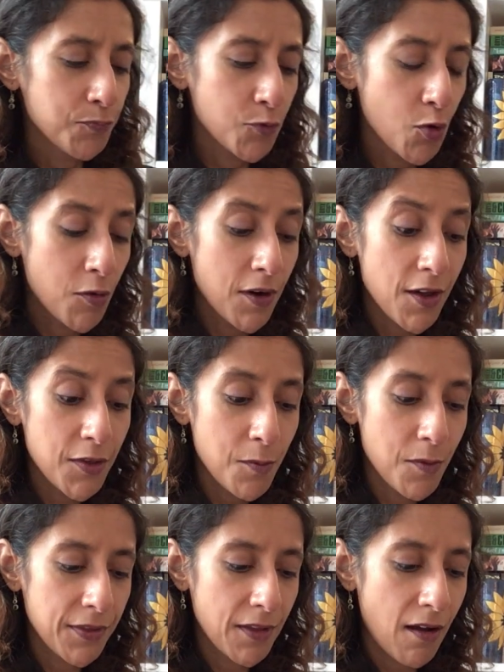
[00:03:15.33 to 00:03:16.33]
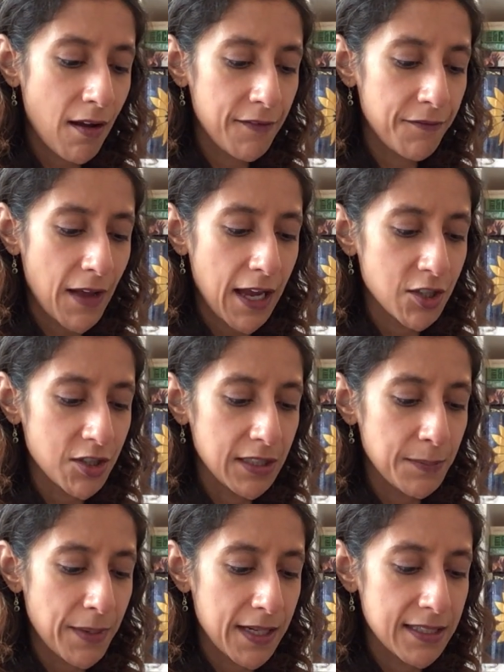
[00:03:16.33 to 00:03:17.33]
Or another one that I've actually
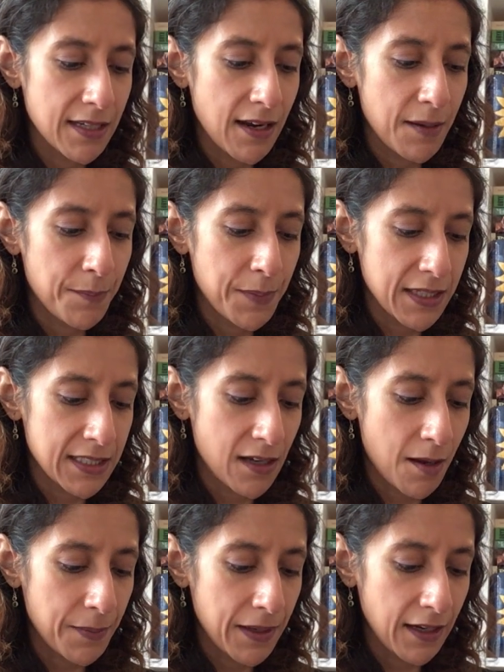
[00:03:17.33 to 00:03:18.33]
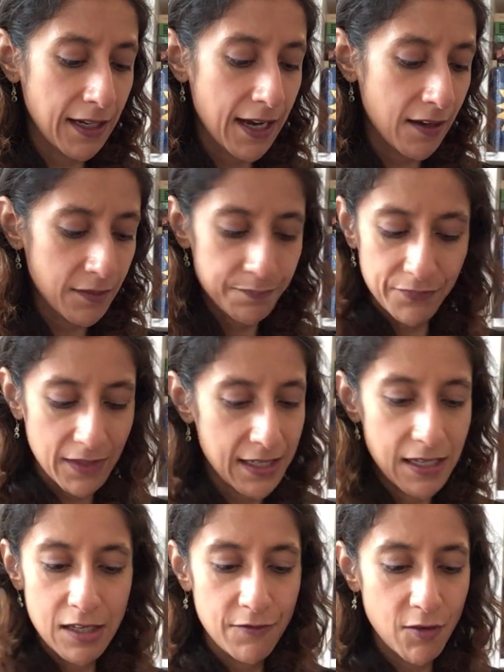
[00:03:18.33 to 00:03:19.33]
picked it up in, again,
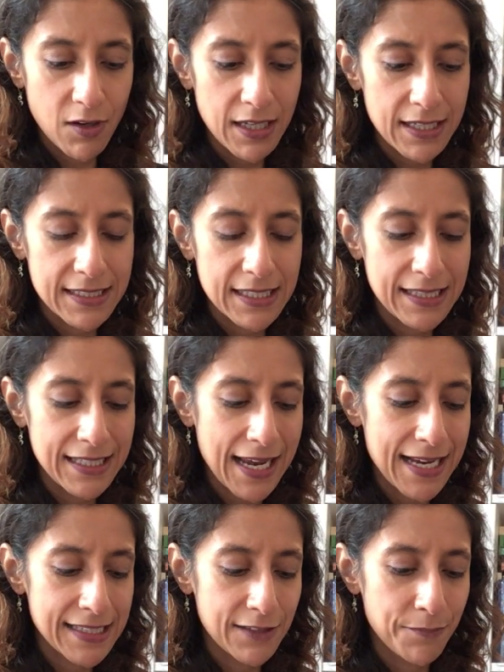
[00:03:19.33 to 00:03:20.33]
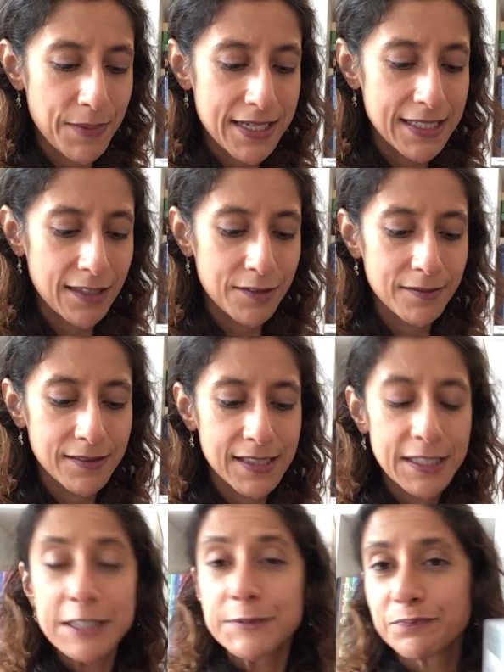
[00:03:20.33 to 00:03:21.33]
here you've got it, it's in the Ace of Pentacles.
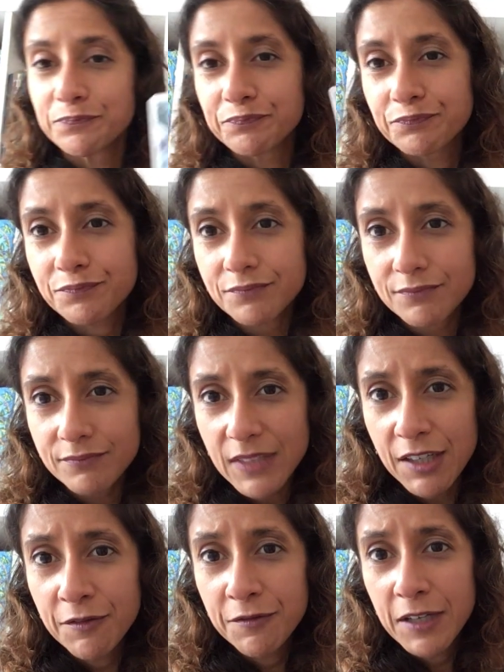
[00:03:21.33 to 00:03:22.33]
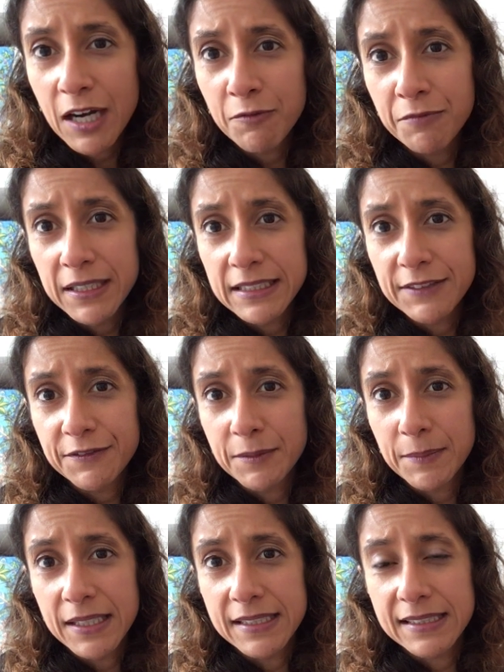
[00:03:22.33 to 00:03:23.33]
Really, for
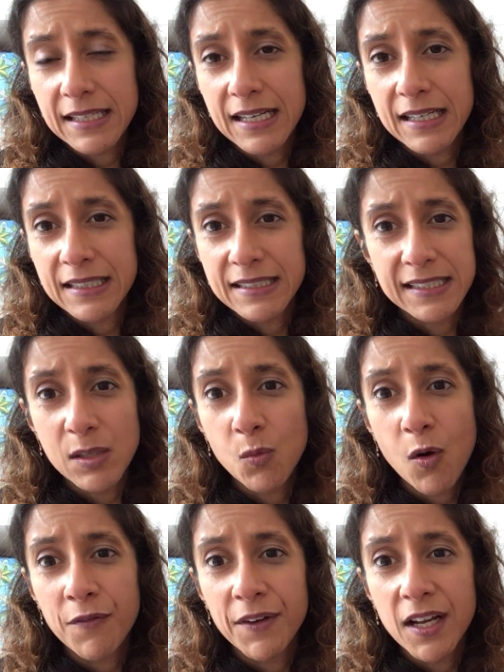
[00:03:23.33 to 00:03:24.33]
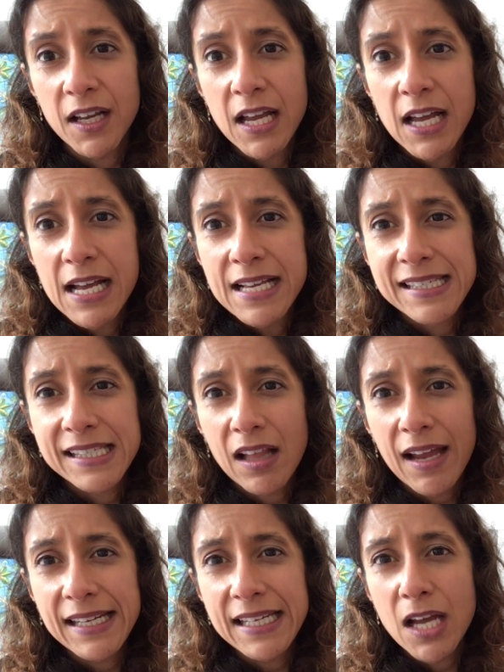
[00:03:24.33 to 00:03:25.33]
me, somewhat of a
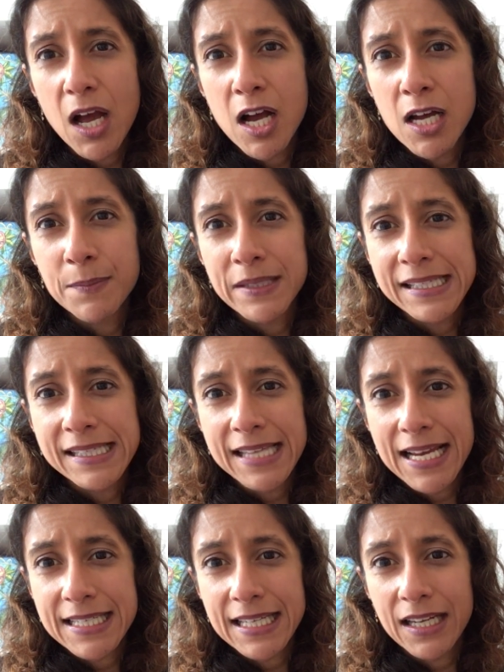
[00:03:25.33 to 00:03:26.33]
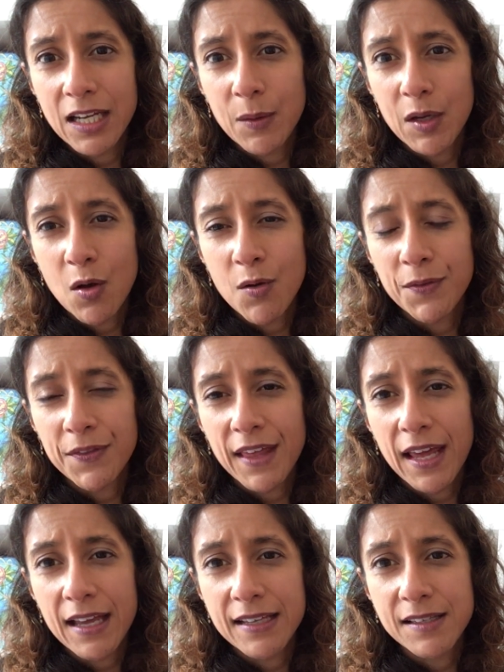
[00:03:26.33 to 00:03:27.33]
slightly urban setting going on
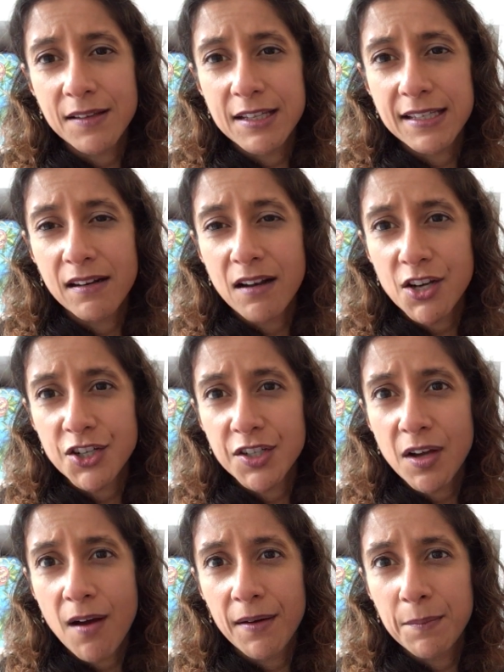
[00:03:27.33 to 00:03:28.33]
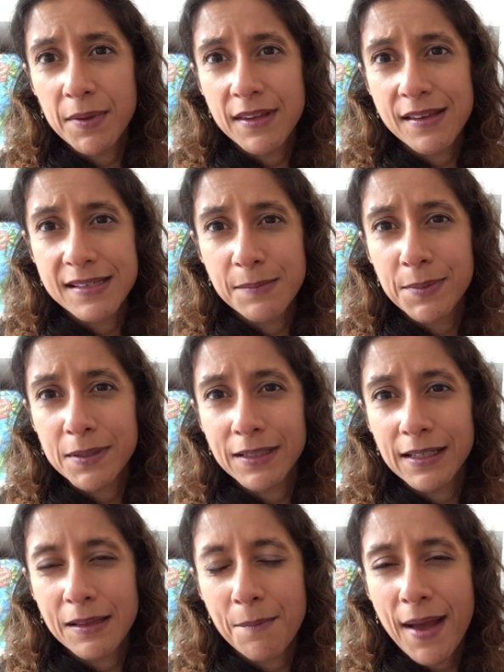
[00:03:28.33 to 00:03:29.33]
there. So there's a lush garden, but there's a
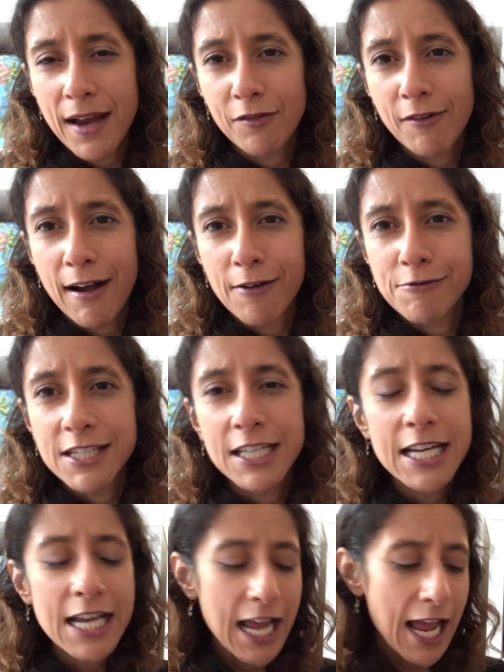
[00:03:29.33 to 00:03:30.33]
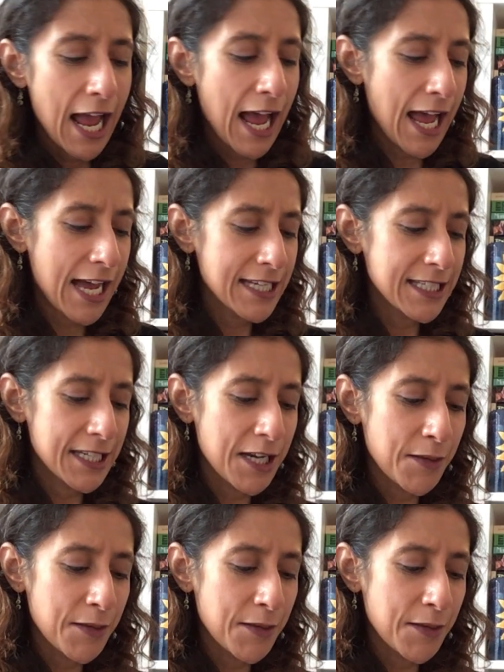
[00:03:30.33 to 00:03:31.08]
building in the background. And